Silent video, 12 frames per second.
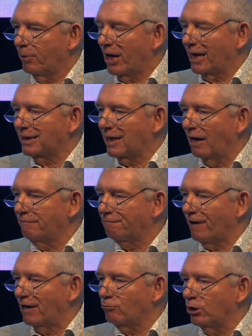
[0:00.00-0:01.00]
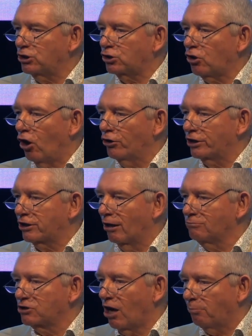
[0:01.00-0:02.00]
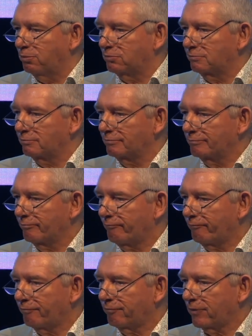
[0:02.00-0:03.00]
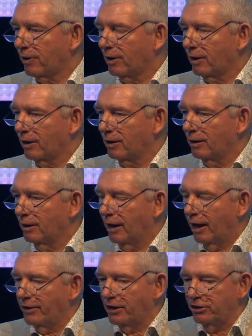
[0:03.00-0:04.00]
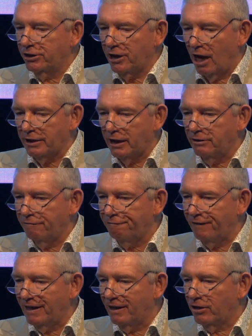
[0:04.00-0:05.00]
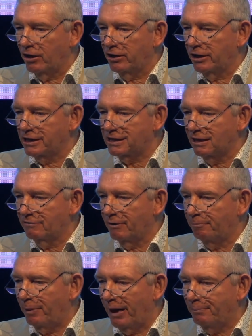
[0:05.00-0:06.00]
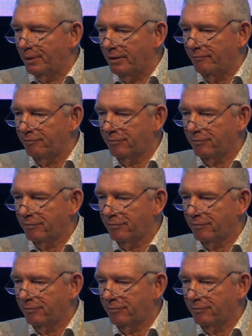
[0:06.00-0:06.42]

but I can't find which corner comes up. And then you can't get your finger under the silver paper.